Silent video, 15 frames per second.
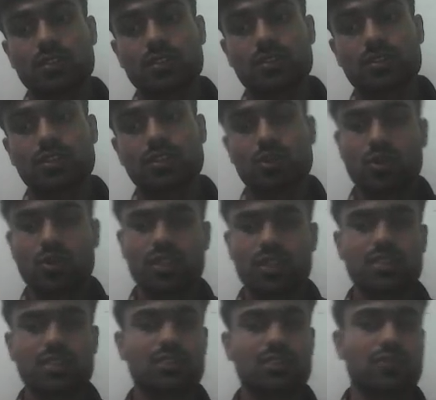Node
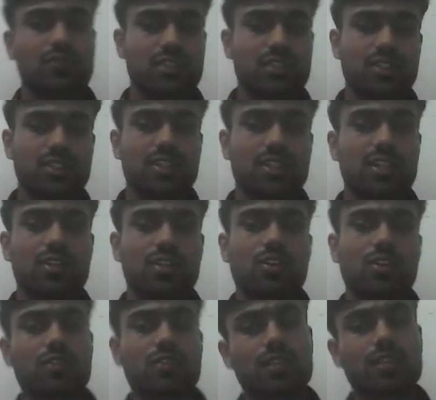is physical
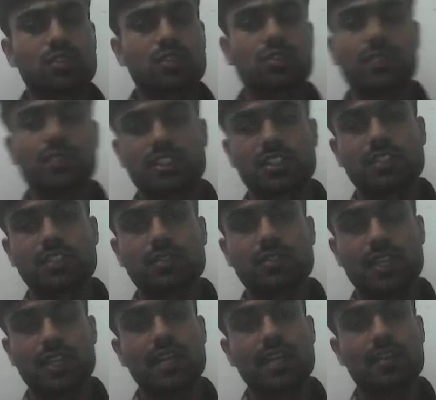or virtual machine
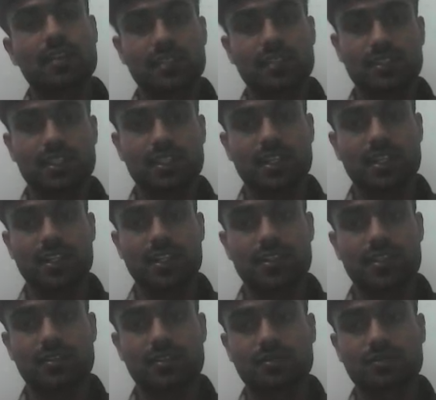that runs
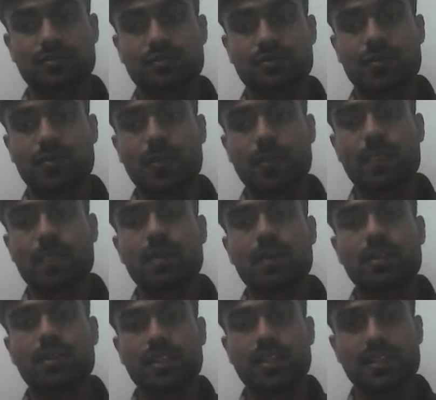containers.
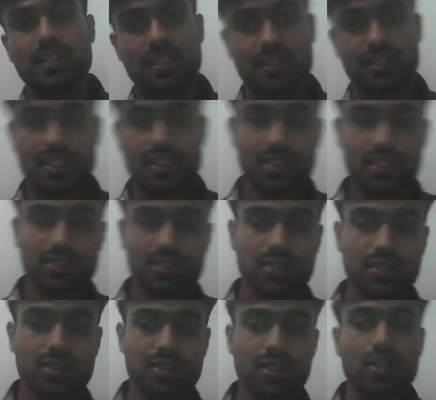Then there is a
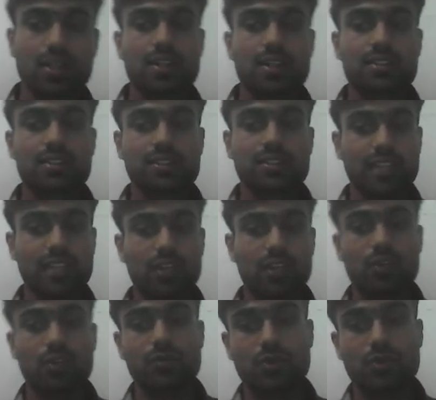cluster, a set
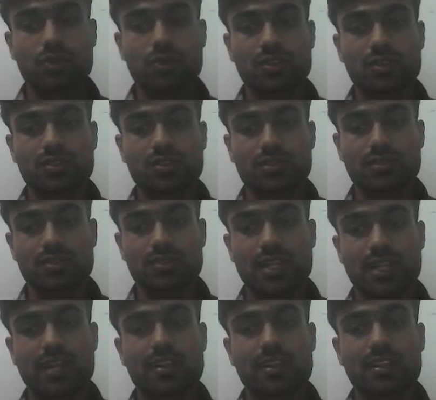of nodes
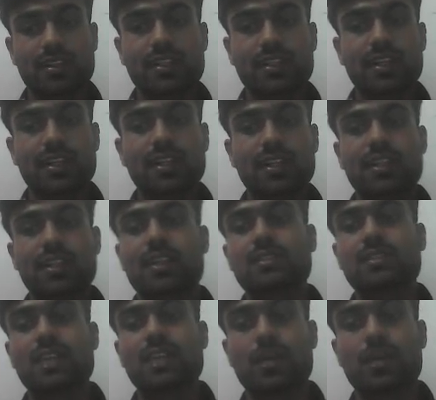that run
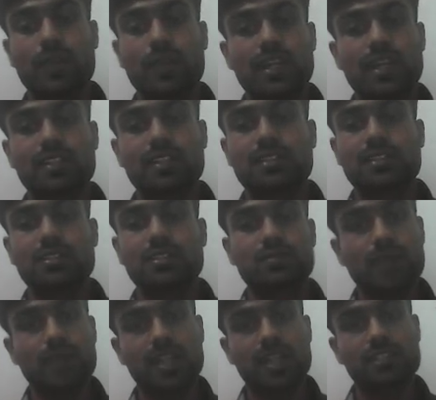containerized applications
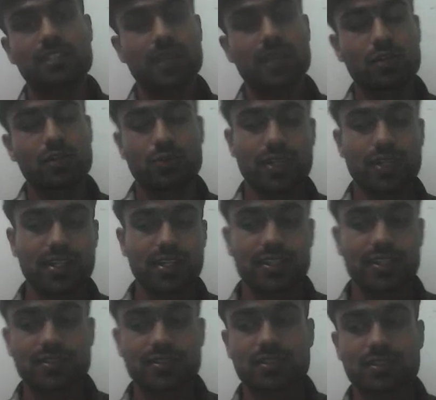managed by
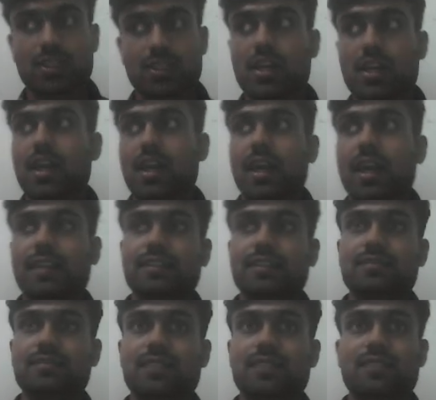Kubernetes.
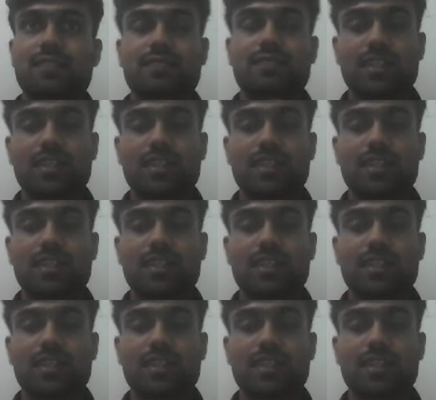And then there